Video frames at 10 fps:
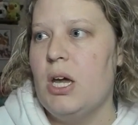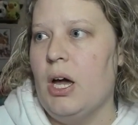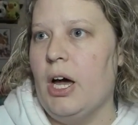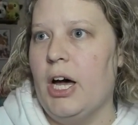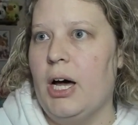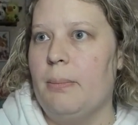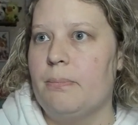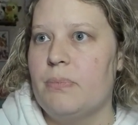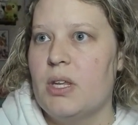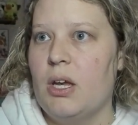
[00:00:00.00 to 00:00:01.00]
And
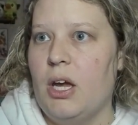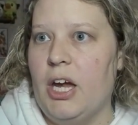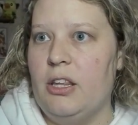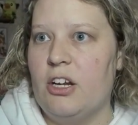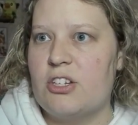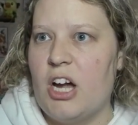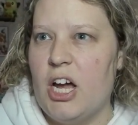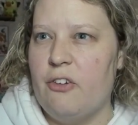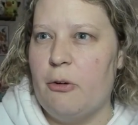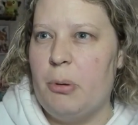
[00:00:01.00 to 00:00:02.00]
there's kind
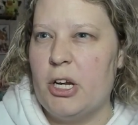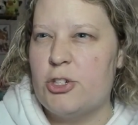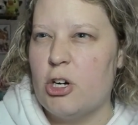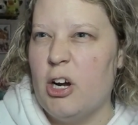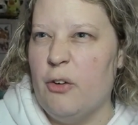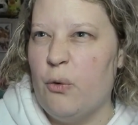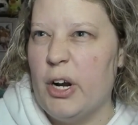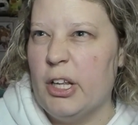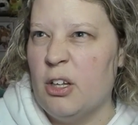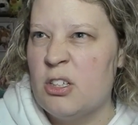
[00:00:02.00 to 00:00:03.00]
of a picture of what
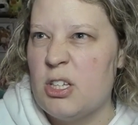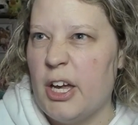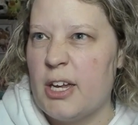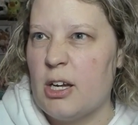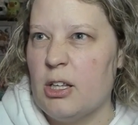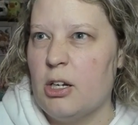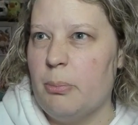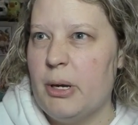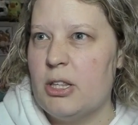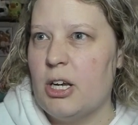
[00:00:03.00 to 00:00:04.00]
it looks like a little
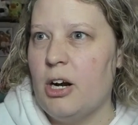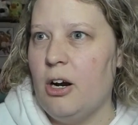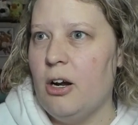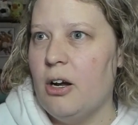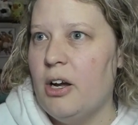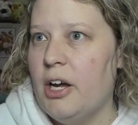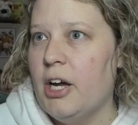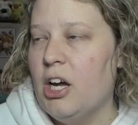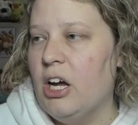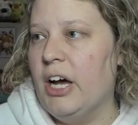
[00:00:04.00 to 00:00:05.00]
bit there.
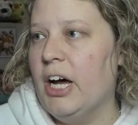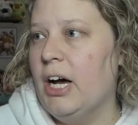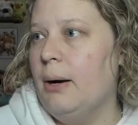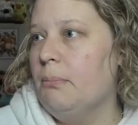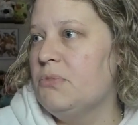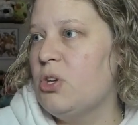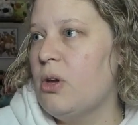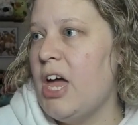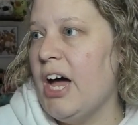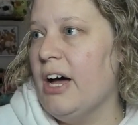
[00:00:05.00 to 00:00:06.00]
So
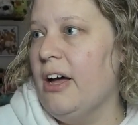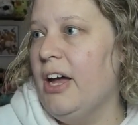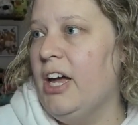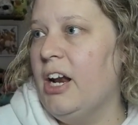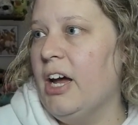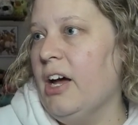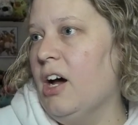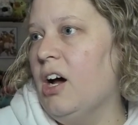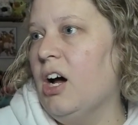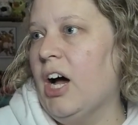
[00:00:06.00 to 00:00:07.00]
yeah, and
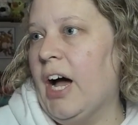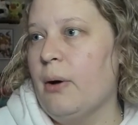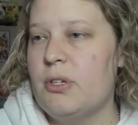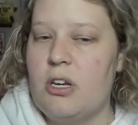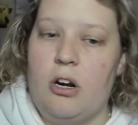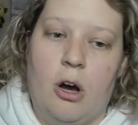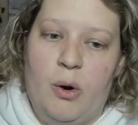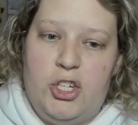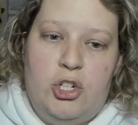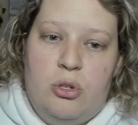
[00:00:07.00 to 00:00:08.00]
I was gonna
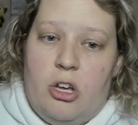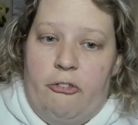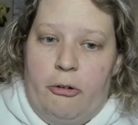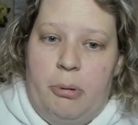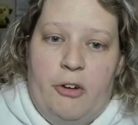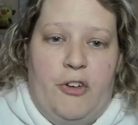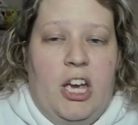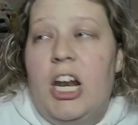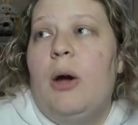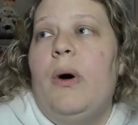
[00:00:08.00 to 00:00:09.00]
always choose Hufflepuff
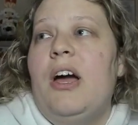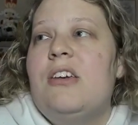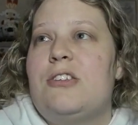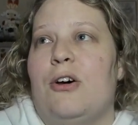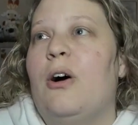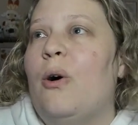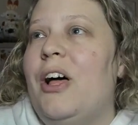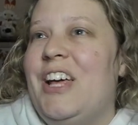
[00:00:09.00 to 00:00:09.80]
anyway, so